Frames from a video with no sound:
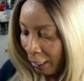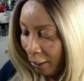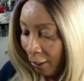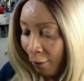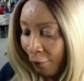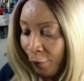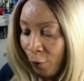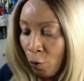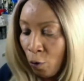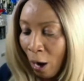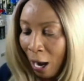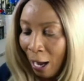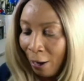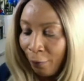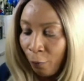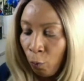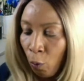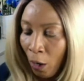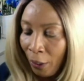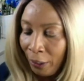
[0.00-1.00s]
If you
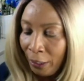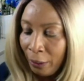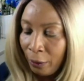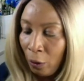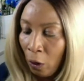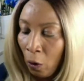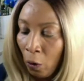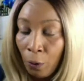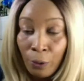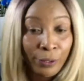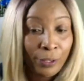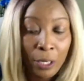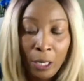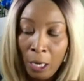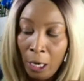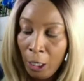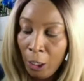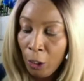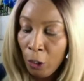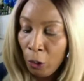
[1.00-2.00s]
have one of those,
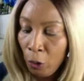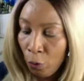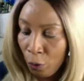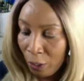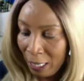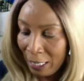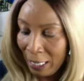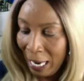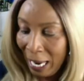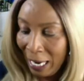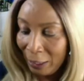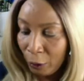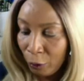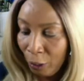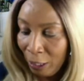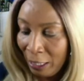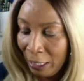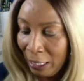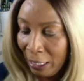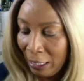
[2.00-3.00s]
you can
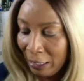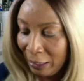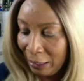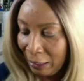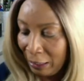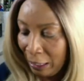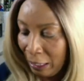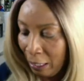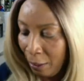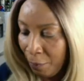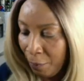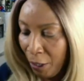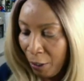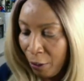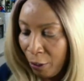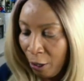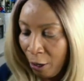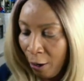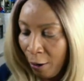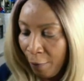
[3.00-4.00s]
actually steam
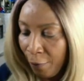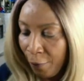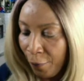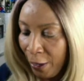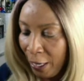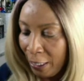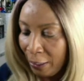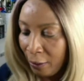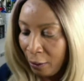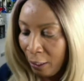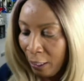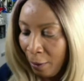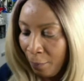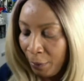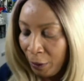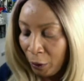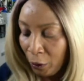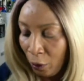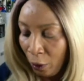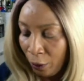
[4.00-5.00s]
your face. So let
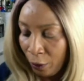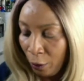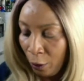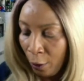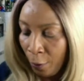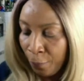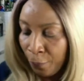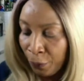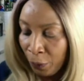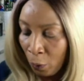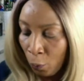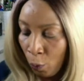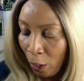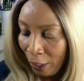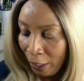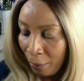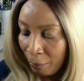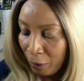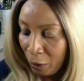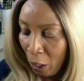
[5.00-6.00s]
me show you what
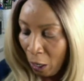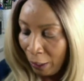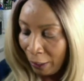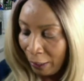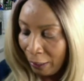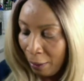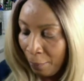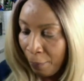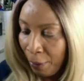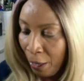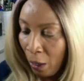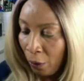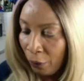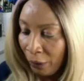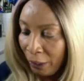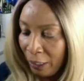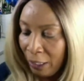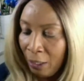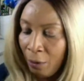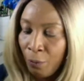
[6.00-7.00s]
I'm talking
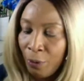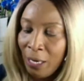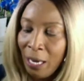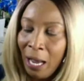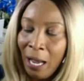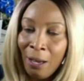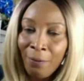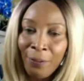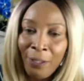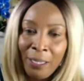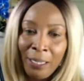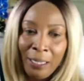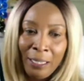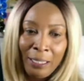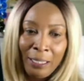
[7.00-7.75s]
about. Here we have,